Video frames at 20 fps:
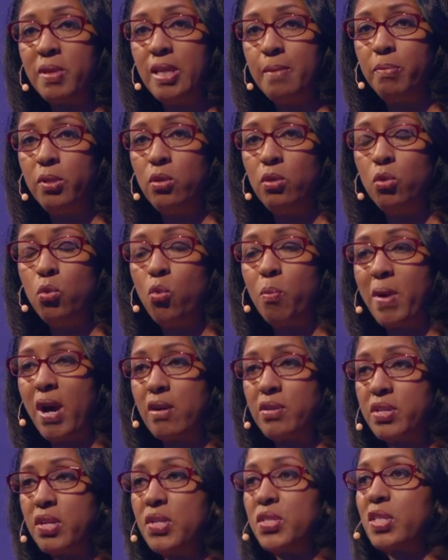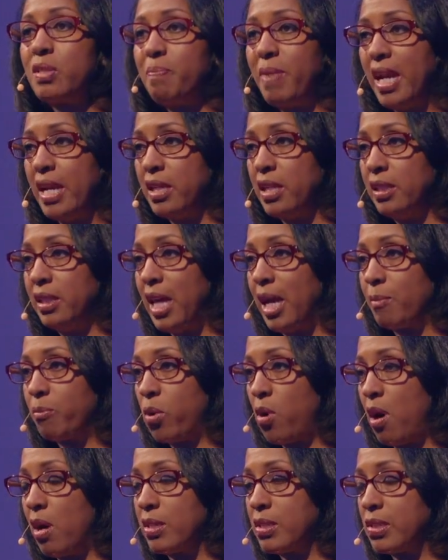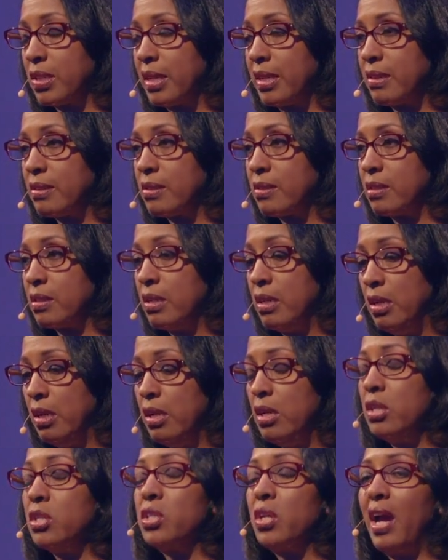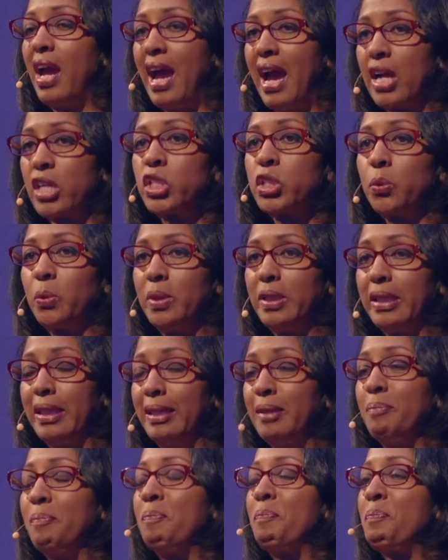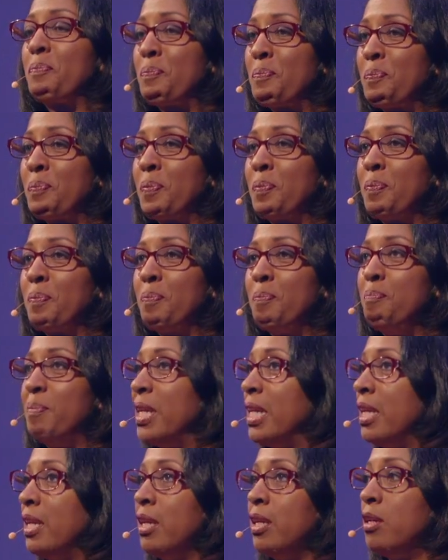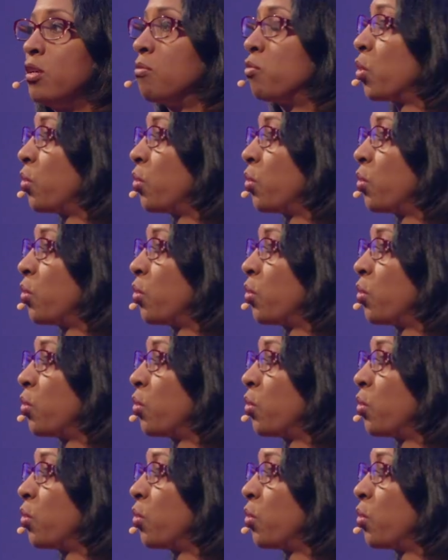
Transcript: people who participate in that process to actually be